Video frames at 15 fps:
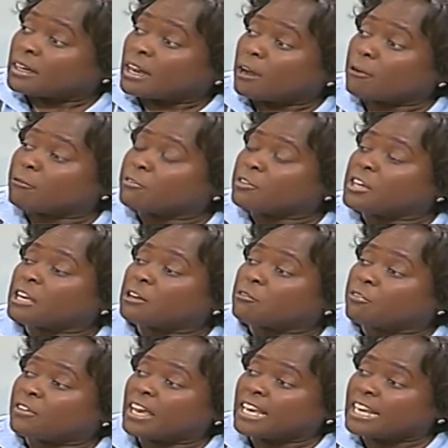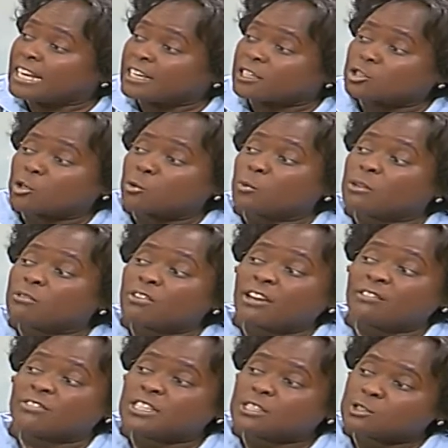a free and fair election with
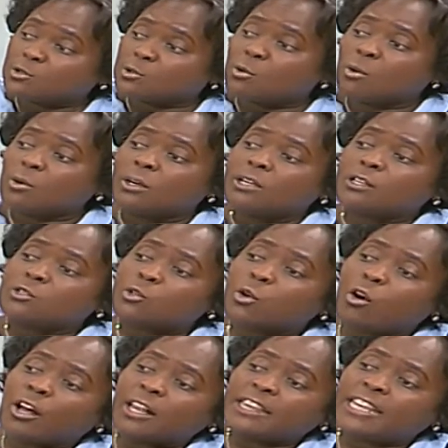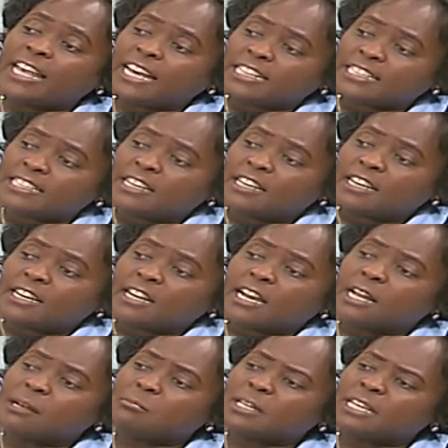five days to go. So all that uh -huh.
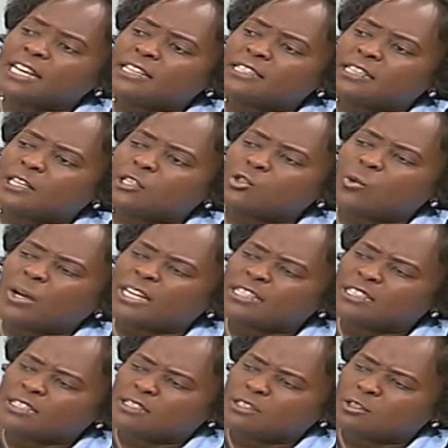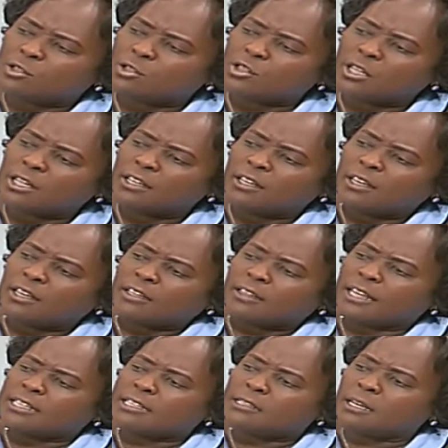culminates into an institution
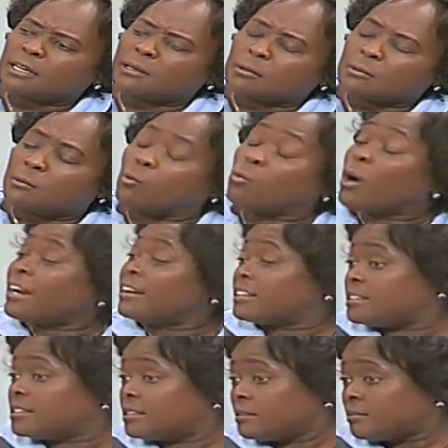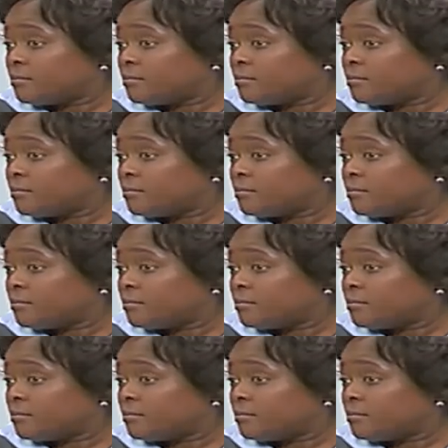that uh, worries.